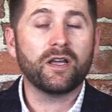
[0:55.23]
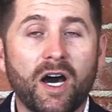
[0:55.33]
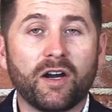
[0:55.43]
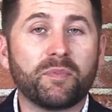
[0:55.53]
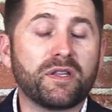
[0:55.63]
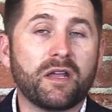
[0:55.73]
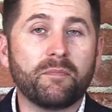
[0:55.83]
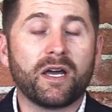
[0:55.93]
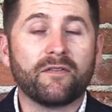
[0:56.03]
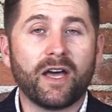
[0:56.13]

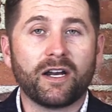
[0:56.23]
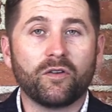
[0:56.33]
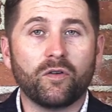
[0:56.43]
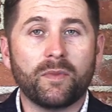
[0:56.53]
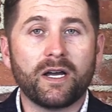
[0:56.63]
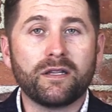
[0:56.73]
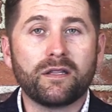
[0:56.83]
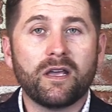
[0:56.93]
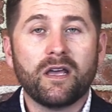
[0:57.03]
100% by Nevada Gold Mines.